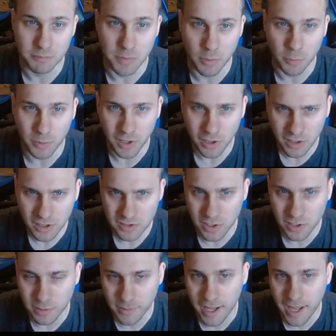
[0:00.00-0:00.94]
But we are going to
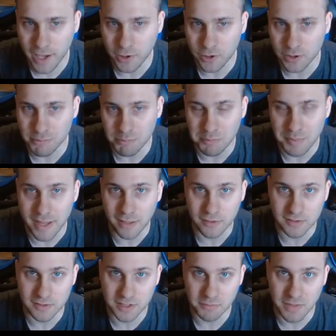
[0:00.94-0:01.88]
talk about how you can
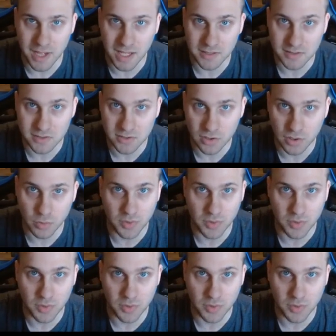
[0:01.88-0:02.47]
balance a monster